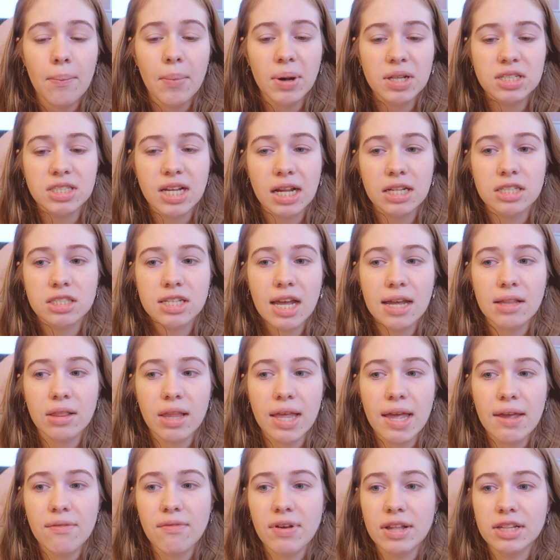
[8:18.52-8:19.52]
but since they
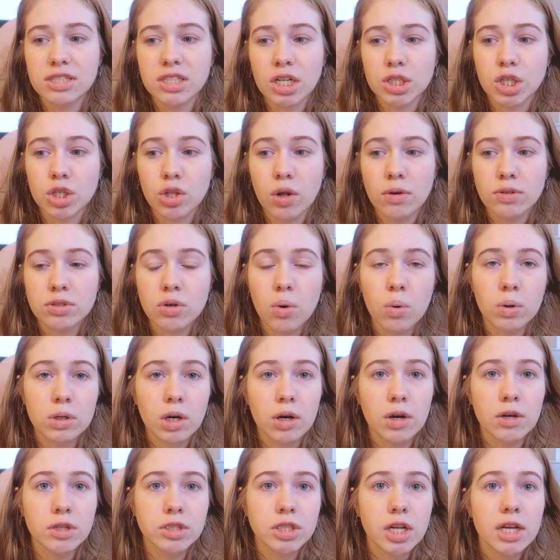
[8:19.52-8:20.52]
live in such close
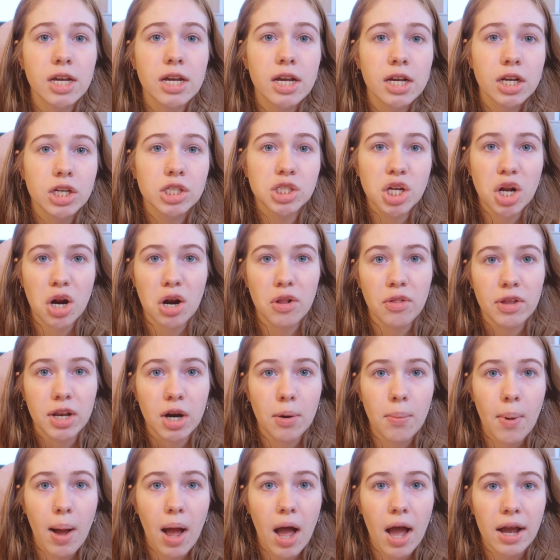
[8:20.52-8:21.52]
quarters, share a
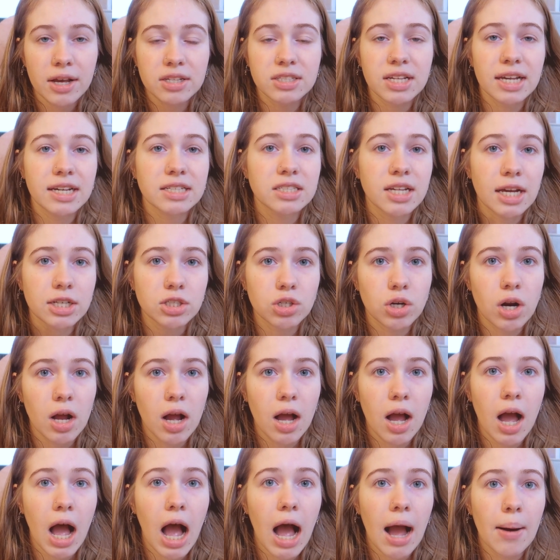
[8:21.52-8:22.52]
litter box,
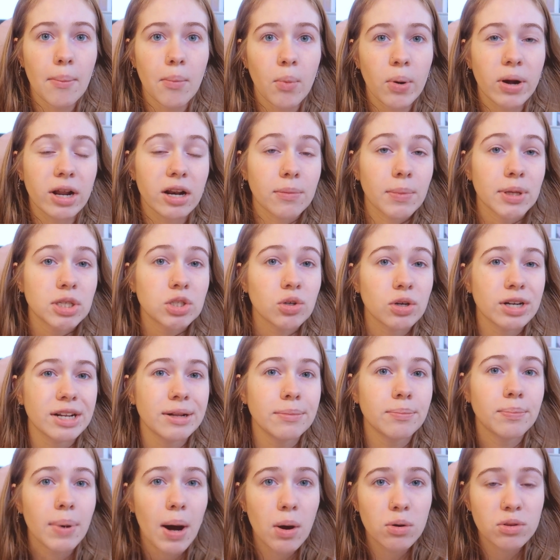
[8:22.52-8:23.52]
etc., we're going to be
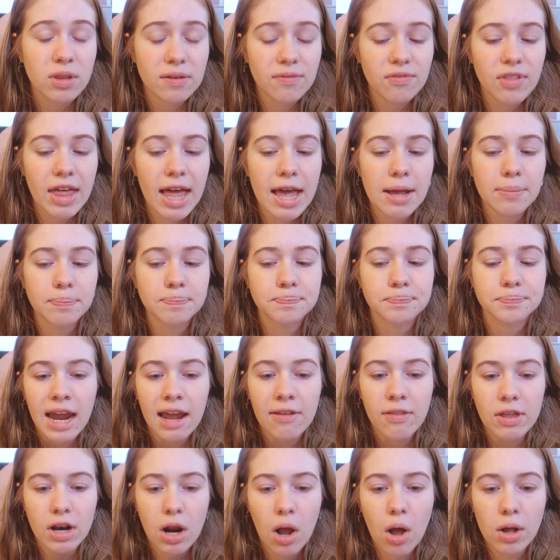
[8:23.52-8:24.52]
treating both of them.
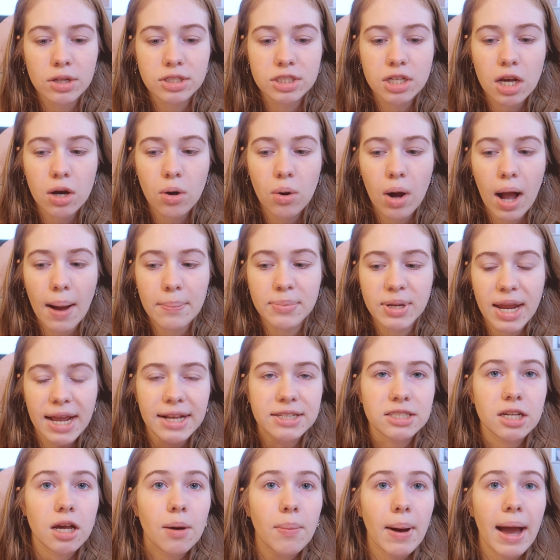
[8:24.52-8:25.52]
And then also
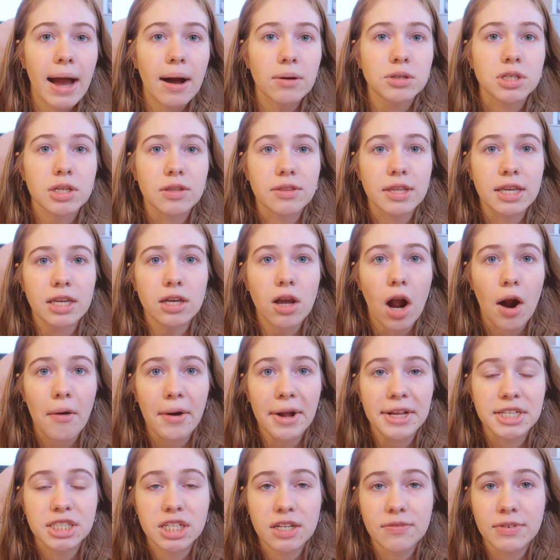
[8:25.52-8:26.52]
updates about the
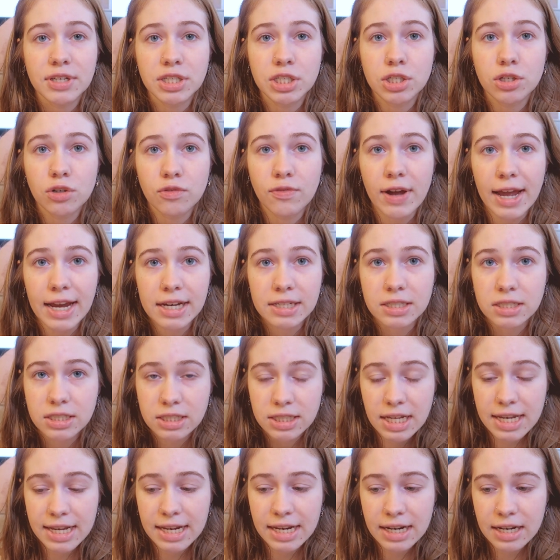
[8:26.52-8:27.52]
RHDV2
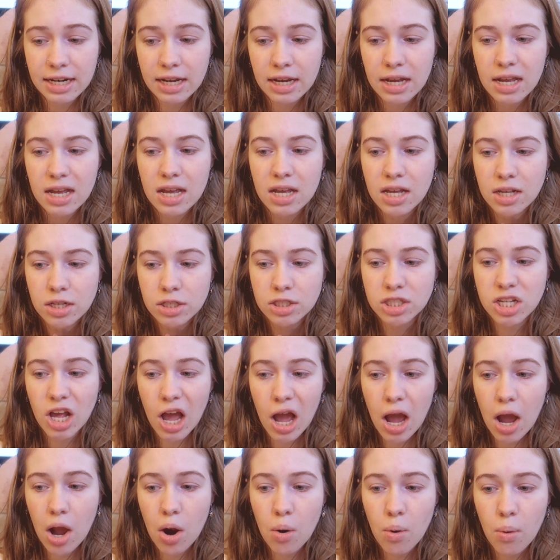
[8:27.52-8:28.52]
vaccine.
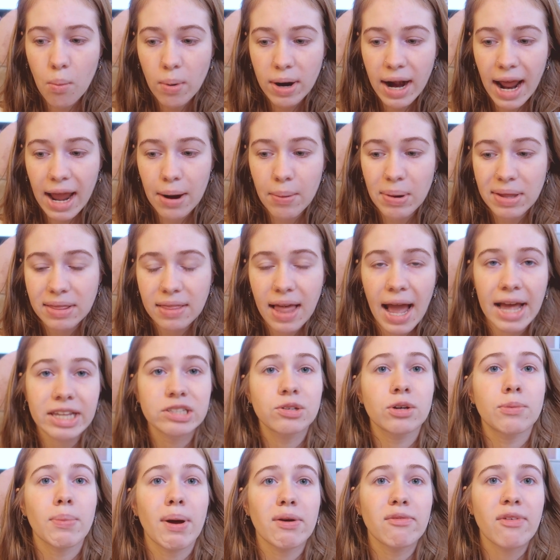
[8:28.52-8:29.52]
So when I went
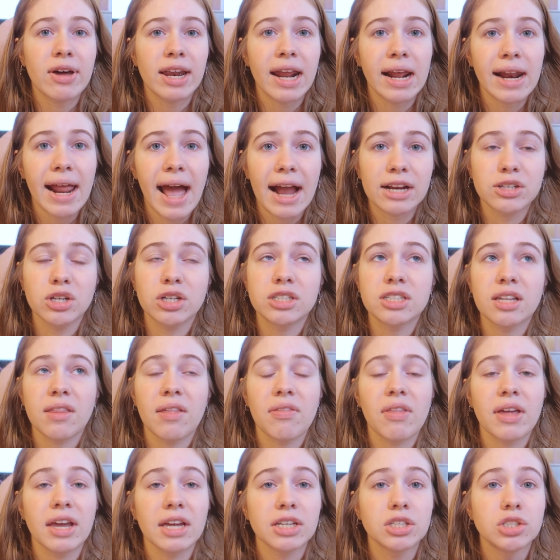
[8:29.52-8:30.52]
last week, my vet had actually said
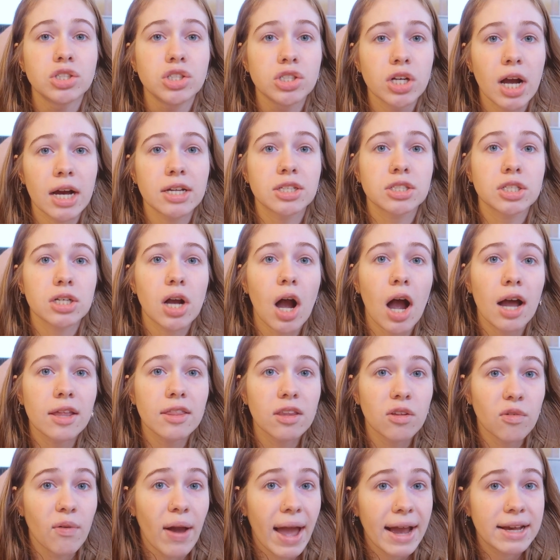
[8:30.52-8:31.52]
that they had just
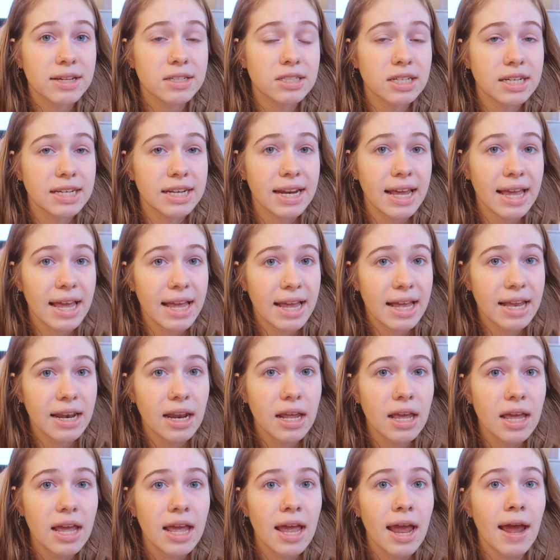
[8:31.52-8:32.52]
gotten the vaccine in
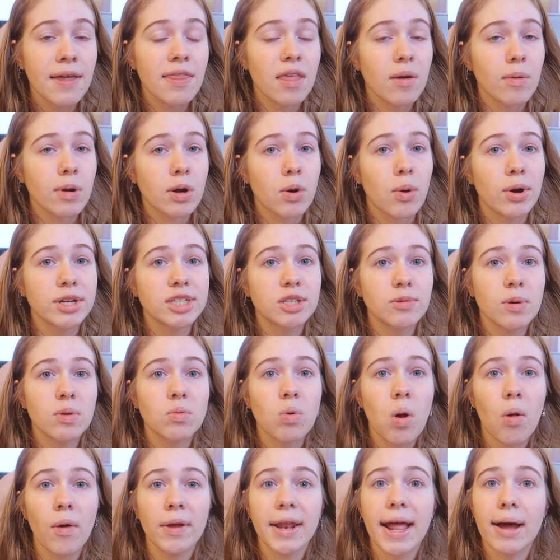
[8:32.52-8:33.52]
and they were going to be
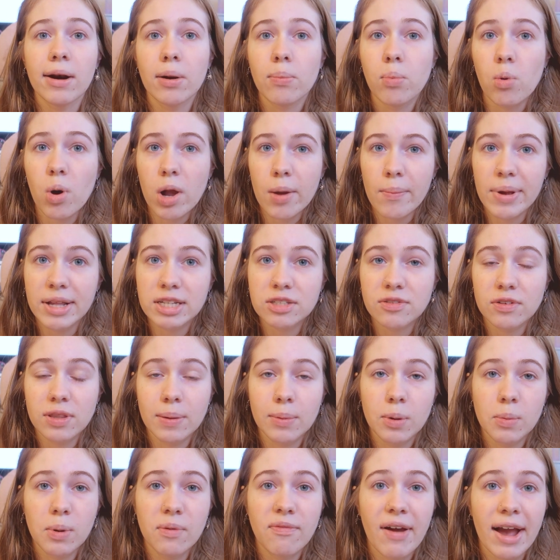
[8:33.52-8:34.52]
rolling out appointments for
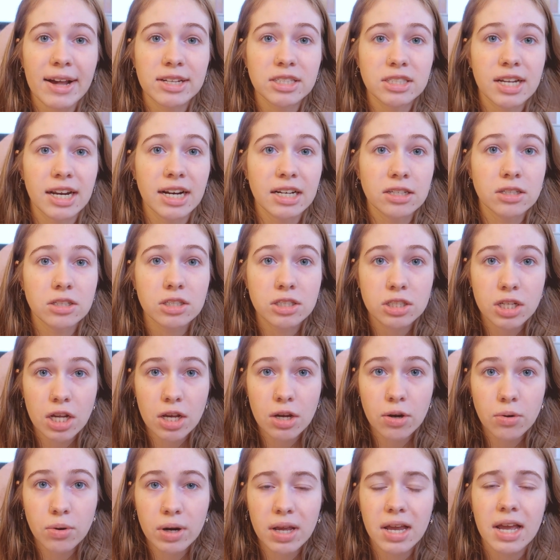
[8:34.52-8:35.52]
them to be vaccinated
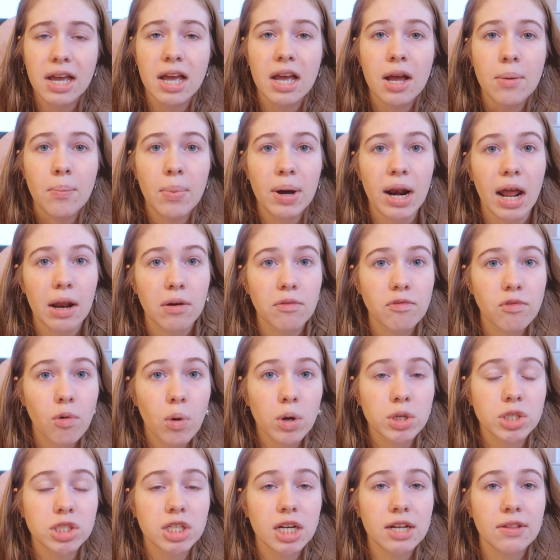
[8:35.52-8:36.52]
soon. But
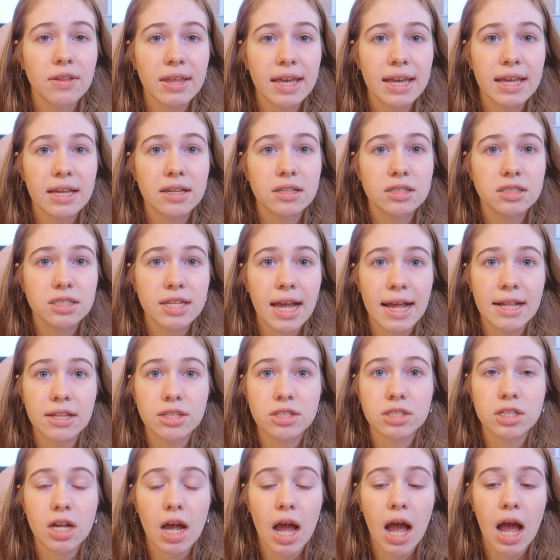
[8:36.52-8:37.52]
unfortunately,
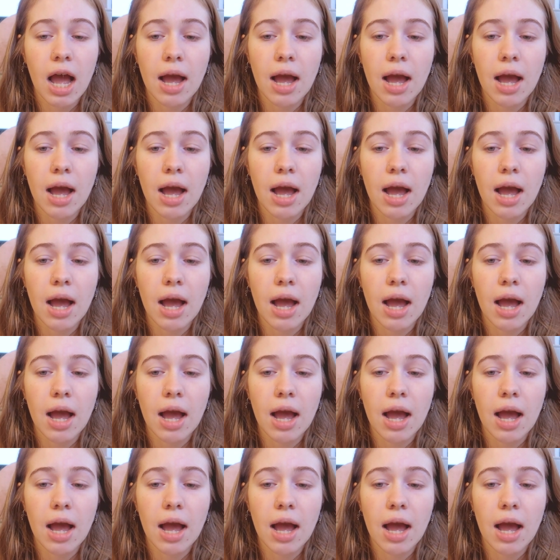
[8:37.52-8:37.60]
since